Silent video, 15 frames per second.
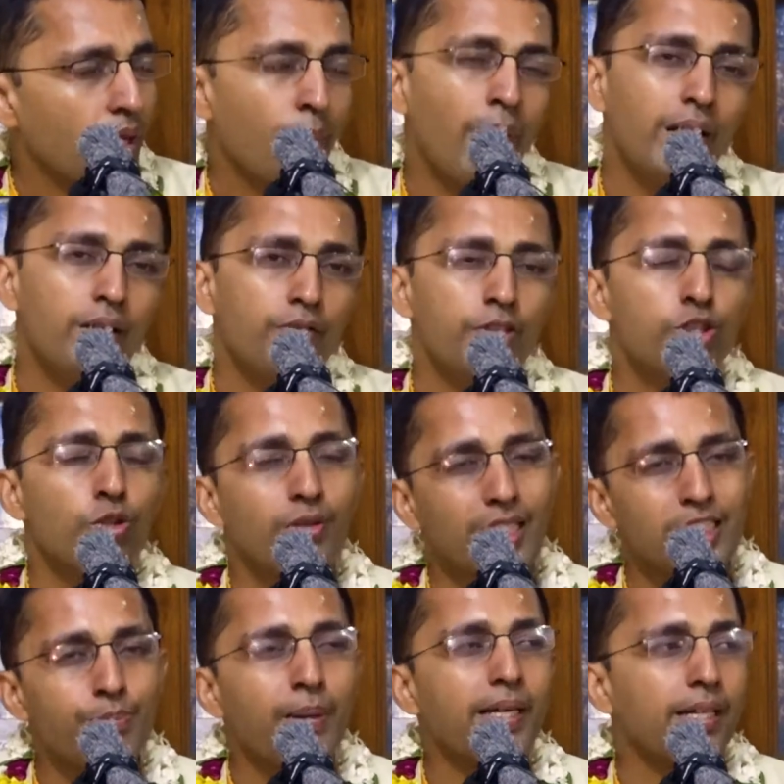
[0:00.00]
But we should
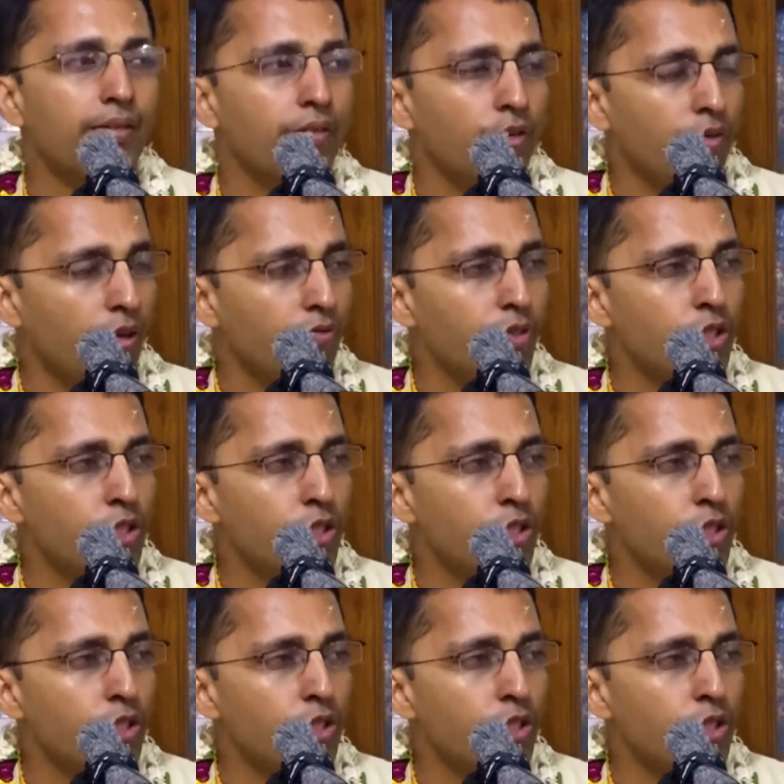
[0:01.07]
respect everyone.